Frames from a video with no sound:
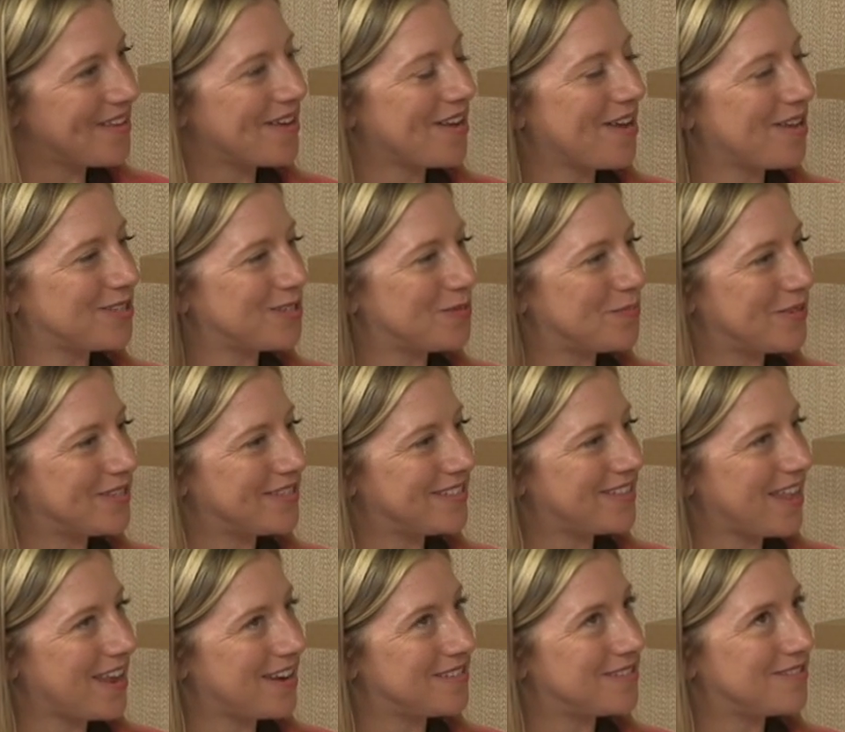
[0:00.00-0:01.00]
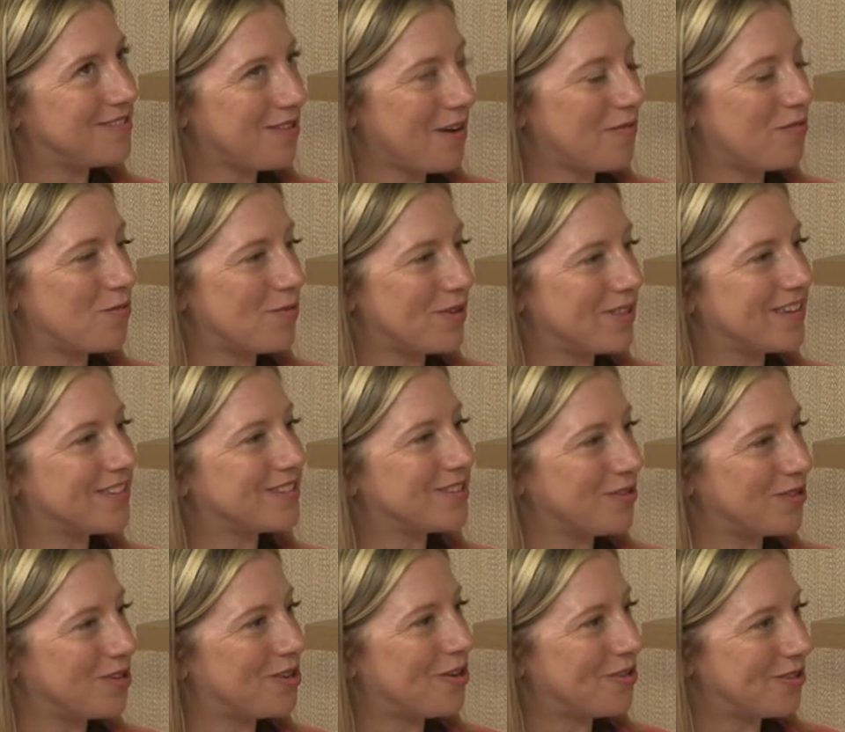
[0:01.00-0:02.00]
customers then travel with us
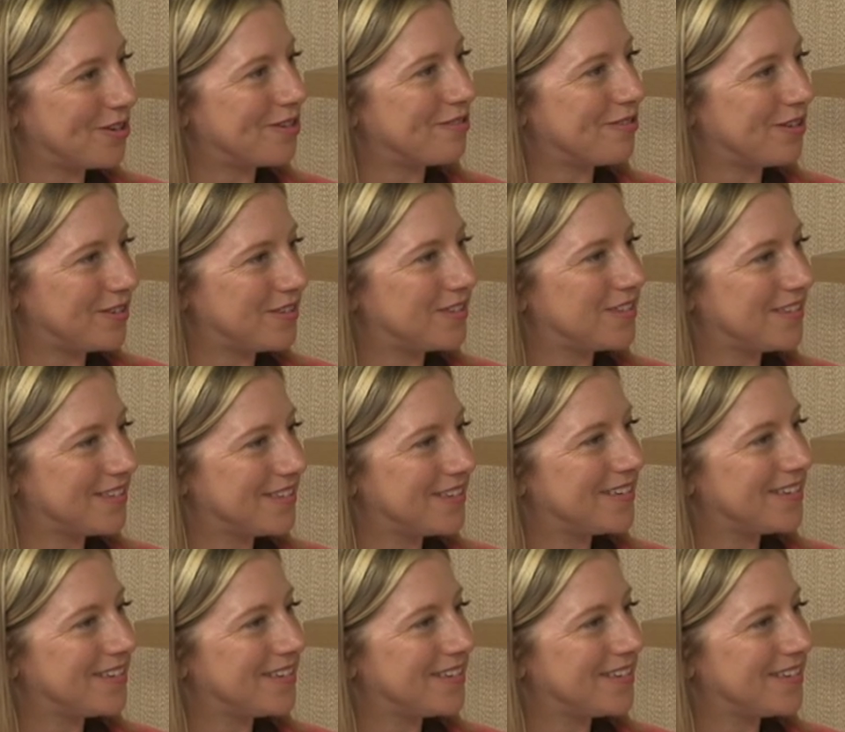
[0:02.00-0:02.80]
on a longer cruise uh,